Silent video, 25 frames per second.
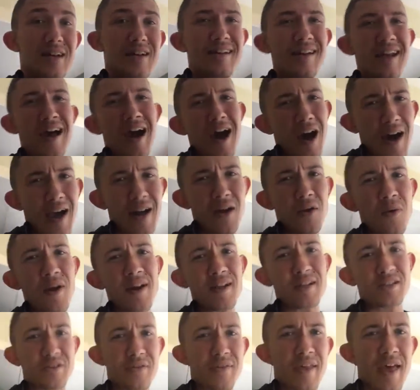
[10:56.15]
No, I don't
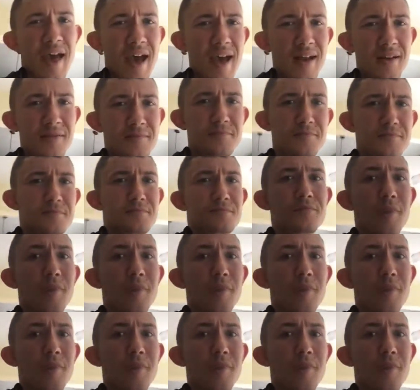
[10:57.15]
want to do that.